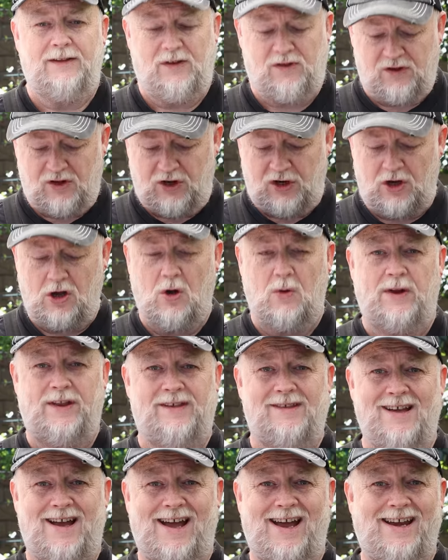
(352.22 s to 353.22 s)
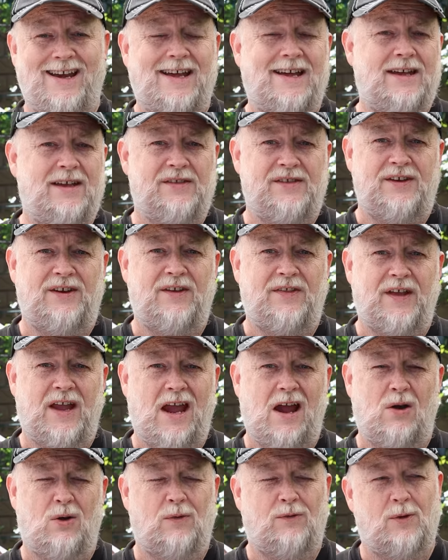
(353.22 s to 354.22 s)
This is gonna go inside, sit on the
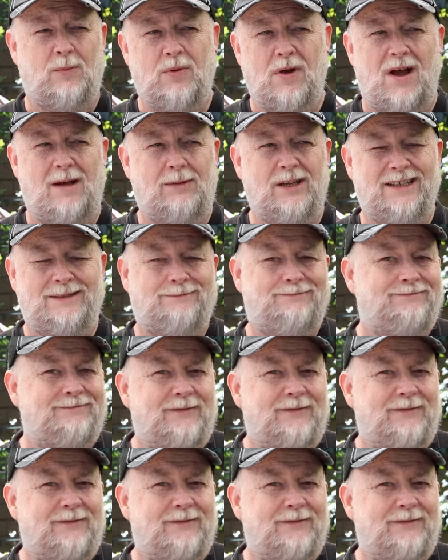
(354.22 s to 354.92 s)
counter for probably